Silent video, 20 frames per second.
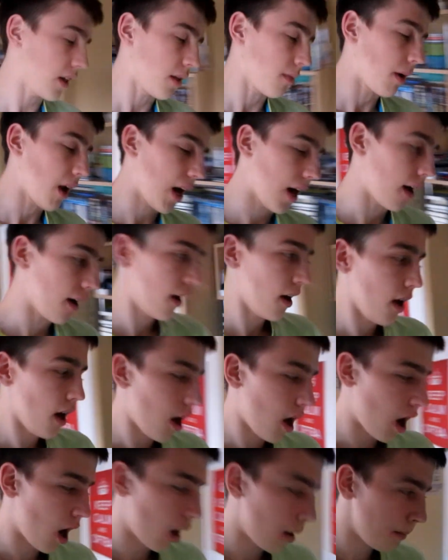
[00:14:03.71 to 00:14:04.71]
the plan.
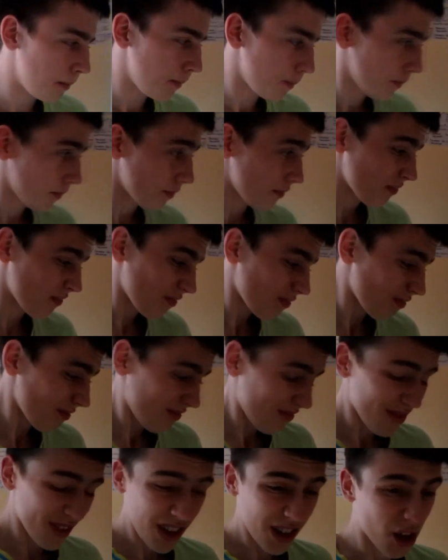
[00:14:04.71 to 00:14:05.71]

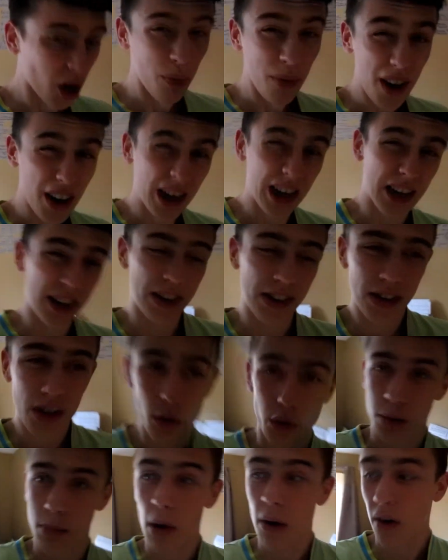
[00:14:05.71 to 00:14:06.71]
So really,
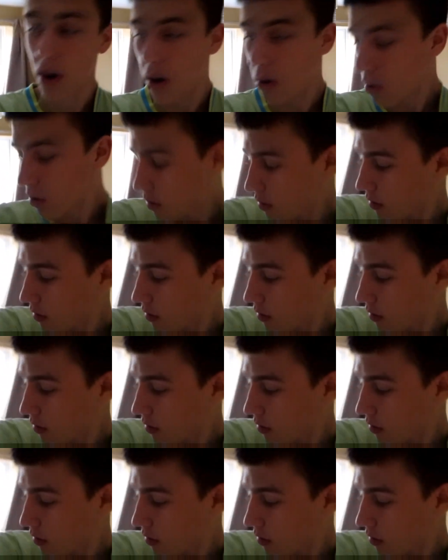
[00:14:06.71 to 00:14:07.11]
until tomorrow,